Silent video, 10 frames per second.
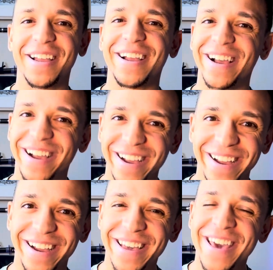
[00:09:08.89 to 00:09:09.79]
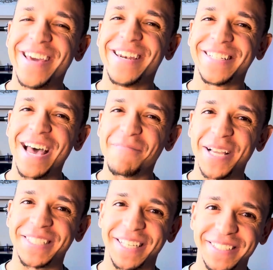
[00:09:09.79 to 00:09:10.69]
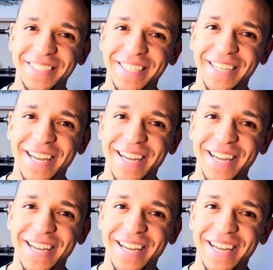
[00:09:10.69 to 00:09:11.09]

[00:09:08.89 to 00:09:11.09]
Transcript: Does that make sense?